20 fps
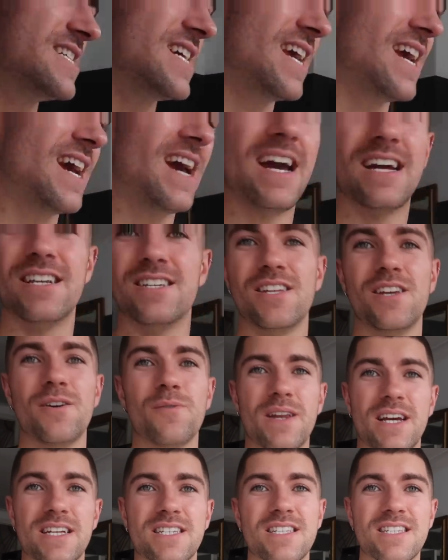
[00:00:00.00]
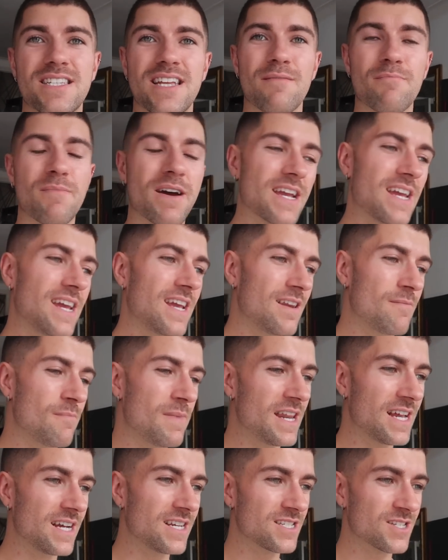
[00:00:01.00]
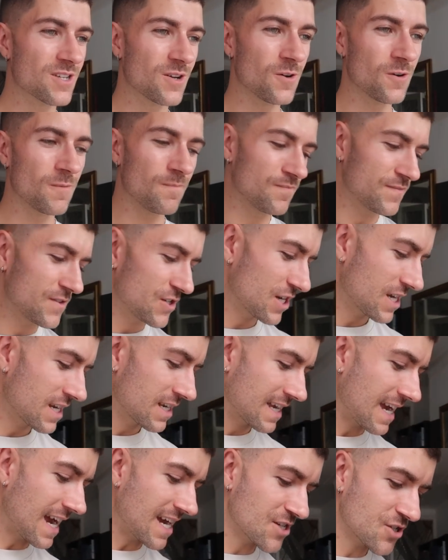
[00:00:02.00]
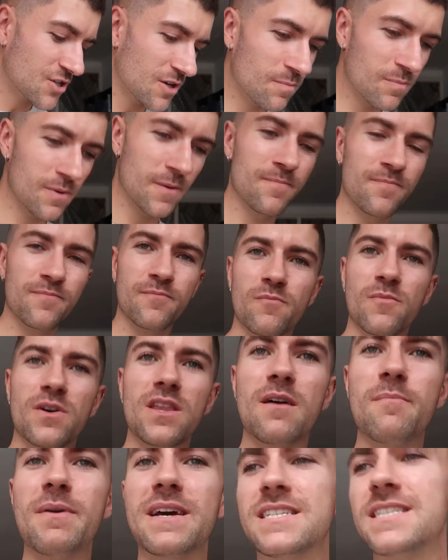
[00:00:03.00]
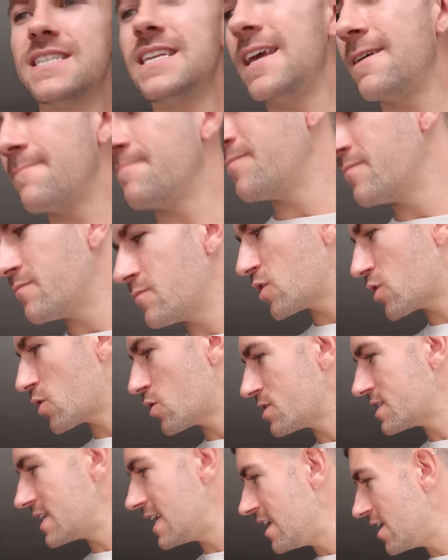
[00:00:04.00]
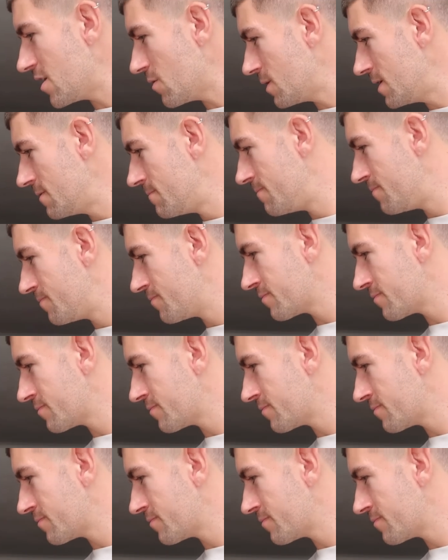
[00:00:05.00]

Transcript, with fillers: day and Ewan hasn't seen Maggie in a minute, so she can catch up with her bestie. I'm gonna go see Ewan.